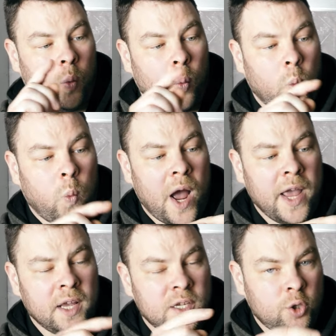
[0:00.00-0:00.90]

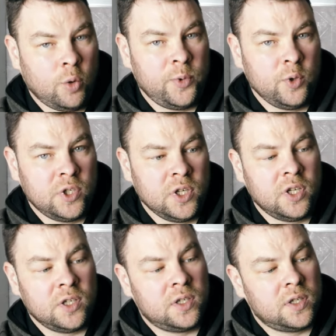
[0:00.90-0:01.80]
Why I stopped using
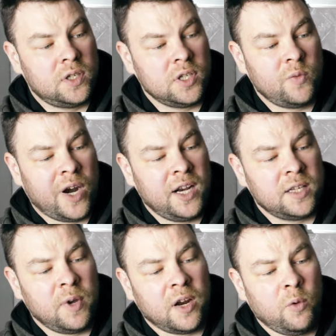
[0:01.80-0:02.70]
this
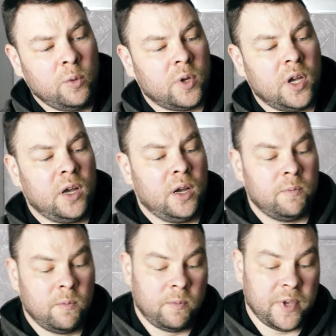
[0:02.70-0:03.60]
wireless microphone?
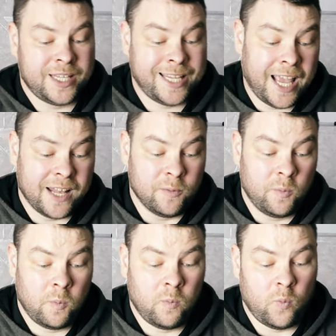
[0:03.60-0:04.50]
It's again,
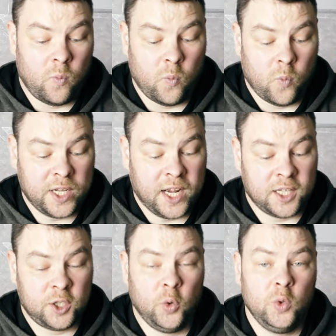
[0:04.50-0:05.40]
what I
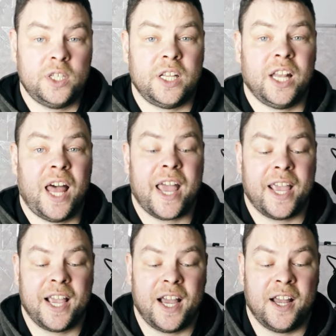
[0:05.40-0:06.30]
don't like